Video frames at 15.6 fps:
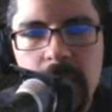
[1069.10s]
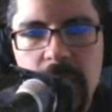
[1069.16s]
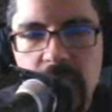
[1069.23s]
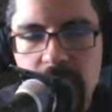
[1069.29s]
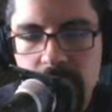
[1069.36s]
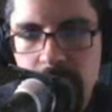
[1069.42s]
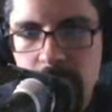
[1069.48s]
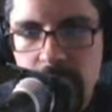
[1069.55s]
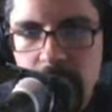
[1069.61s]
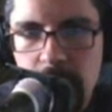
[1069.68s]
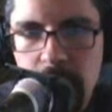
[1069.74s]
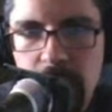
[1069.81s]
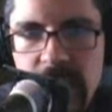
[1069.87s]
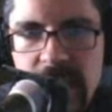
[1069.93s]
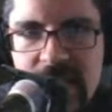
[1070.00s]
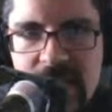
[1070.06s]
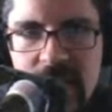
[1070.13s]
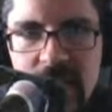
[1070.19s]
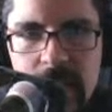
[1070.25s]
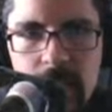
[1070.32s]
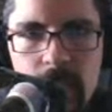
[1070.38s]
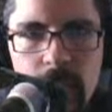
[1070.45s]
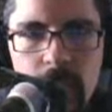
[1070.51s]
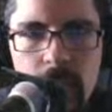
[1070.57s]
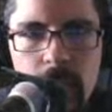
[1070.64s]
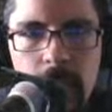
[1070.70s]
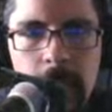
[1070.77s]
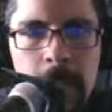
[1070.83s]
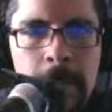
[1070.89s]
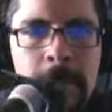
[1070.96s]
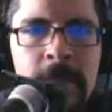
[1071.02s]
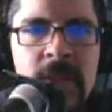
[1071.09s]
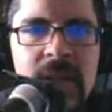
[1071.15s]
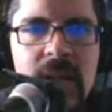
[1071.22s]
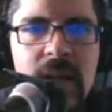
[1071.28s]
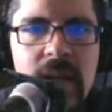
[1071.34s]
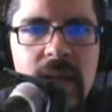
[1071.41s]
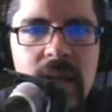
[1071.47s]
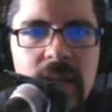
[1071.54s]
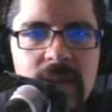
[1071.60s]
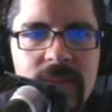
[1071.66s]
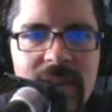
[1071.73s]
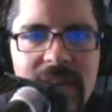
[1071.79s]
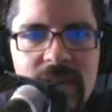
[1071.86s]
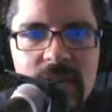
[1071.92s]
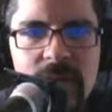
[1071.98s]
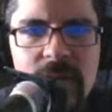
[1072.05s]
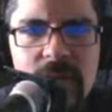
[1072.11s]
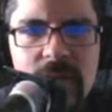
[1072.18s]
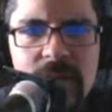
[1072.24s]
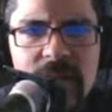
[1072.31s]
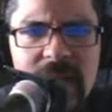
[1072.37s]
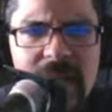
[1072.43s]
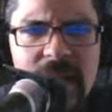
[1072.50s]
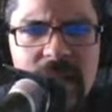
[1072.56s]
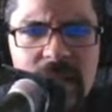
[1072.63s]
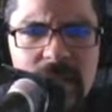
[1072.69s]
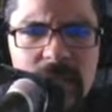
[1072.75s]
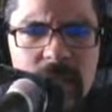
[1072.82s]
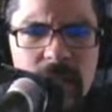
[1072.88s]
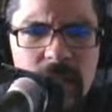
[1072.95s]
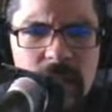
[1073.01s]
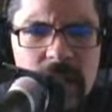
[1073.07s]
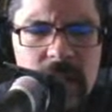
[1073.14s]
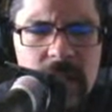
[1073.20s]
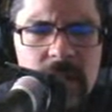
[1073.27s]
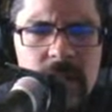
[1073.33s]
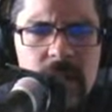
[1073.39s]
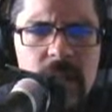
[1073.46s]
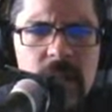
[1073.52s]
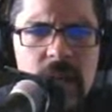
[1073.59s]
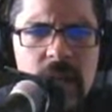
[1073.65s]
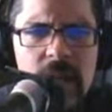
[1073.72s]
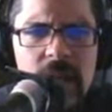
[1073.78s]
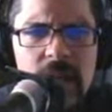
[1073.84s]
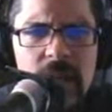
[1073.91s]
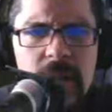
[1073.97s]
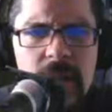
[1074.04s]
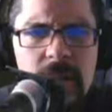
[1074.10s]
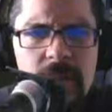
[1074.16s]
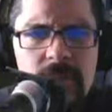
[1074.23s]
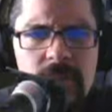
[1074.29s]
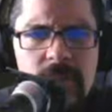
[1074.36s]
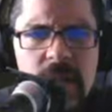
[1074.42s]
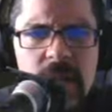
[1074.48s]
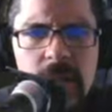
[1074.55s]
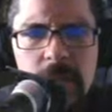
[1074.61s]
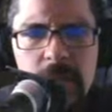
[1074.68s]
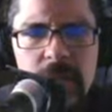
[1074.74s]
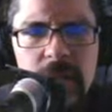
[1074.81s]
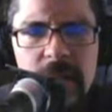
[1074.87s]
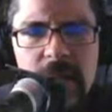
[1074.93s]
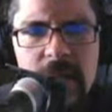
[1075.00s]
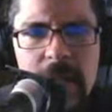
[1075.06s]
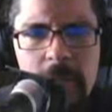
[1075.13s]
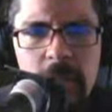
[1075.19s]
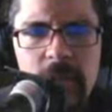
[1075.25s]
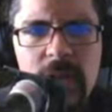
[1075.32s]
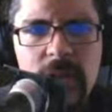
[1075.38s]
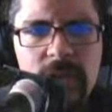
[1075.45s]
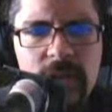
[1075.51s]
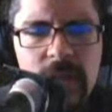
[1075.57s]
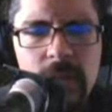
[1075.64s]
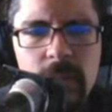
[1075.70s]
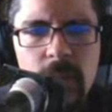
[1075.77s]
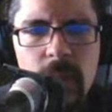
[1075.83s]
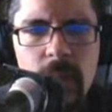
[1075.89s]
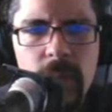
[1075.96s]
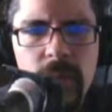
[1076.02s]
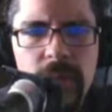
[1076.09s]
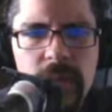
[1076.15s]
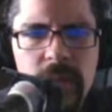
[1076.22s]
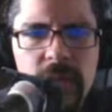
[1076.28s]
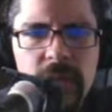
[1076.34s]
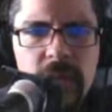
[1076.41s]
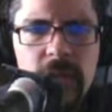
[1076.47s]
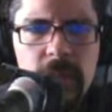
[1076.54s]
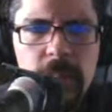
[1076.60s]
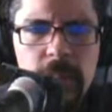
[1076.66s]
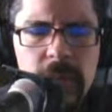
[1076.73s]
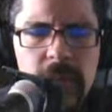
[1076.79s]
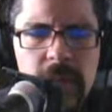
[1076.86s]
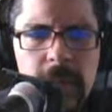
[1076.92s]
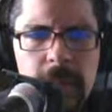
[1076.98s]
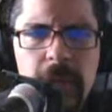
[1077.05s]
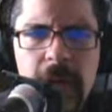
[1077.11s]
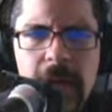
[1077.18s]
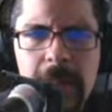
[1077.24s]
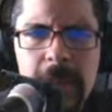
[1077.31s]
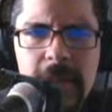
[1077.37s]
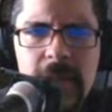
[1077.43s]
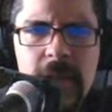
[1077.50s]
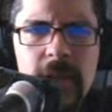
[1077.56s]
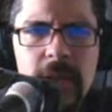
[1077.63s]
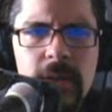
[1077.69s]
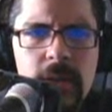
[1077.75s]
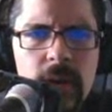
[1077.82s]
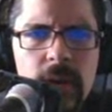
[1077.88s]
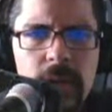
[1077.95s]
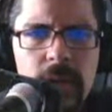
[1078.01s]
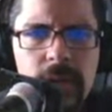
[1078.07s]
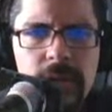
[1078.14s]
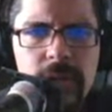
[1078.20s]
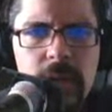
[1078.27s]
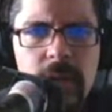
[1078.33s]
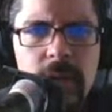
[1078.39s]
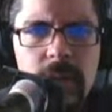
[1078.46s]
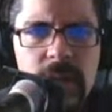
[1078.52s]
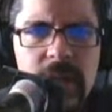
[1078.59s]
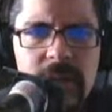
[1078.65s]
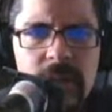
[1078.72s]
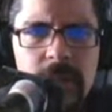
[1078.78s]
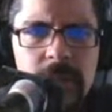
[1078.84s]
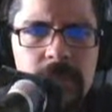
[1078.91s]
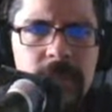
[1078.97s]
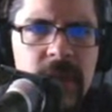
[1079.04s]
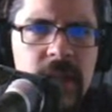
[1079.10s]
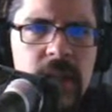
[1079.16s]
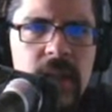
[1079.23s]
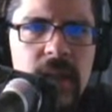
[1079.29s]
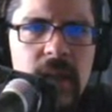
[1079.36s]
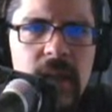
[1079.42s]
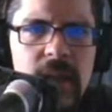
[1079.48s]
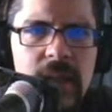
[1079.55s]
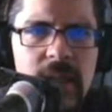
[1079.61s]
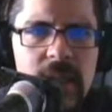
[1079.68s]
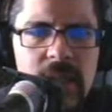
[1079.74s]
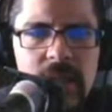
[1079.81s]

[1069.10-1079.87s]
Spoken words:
the priestly role, and in fact you've got very that priestly role is pretty prominent here also, even not